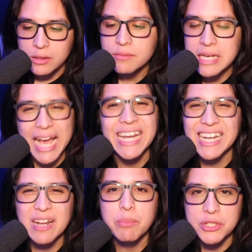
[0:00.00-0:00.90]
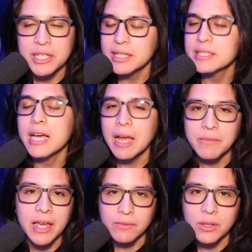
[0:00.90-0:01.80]
ninety-nine percent of the time,
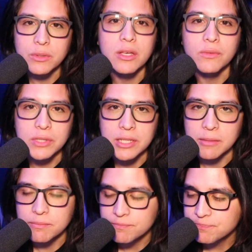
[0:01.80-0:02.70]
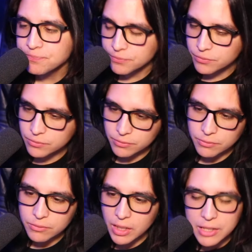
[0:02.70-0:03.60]
they have low self-esteem.
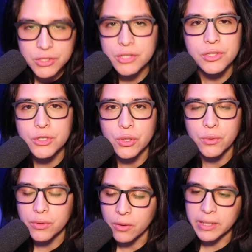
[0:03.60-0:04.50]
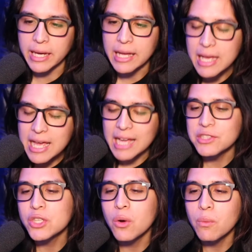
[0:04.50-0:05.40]
It's just the truth, okay?
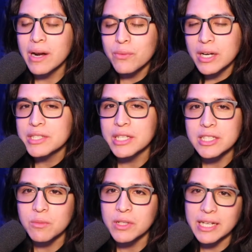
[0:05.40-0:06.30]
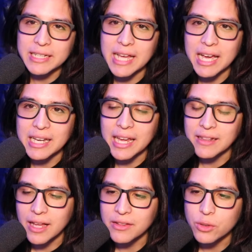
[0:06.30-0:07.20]
And so whenever I see someone like that,
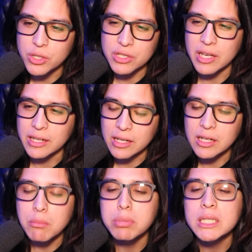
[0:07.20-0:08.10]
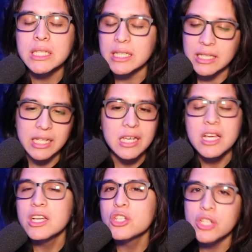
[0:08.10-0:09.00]
and, and they're just like completely
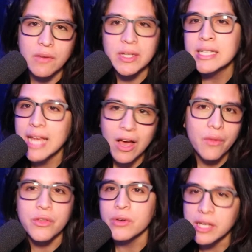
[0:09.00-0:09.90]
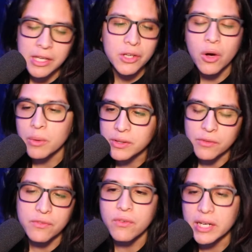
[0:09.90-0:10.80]
shoving down their ego and
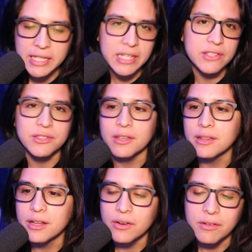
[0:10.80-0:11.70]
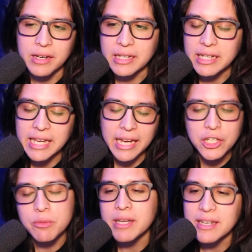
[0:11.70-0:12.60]
their funniness and their
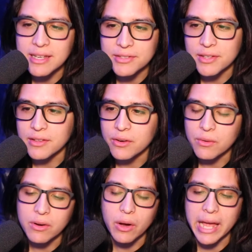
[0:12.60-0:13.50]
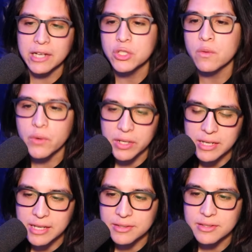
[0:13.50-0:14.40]
engagementness and their
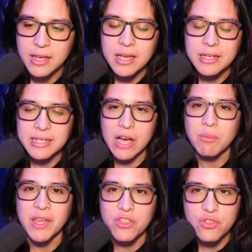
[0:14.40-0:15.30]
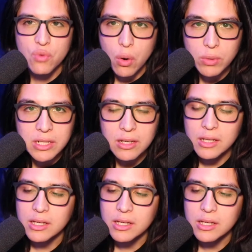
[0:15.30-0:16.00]
extrovertedness down my throat,